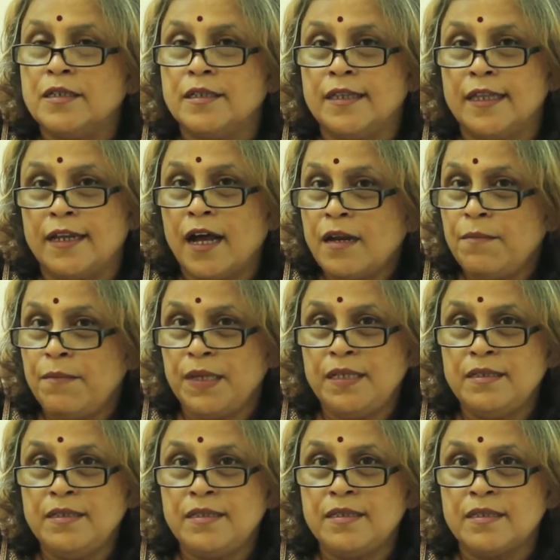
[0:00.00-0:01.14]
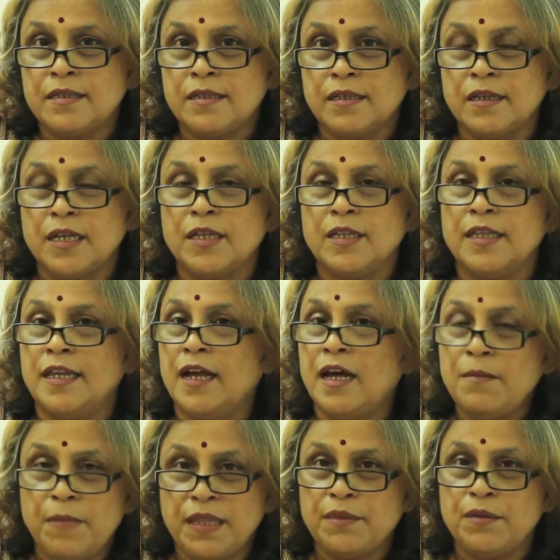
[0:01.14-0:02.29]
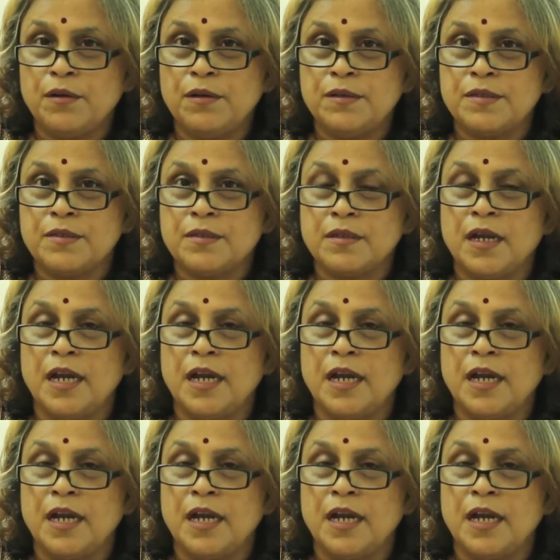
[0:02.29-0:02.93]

there are means, there are methods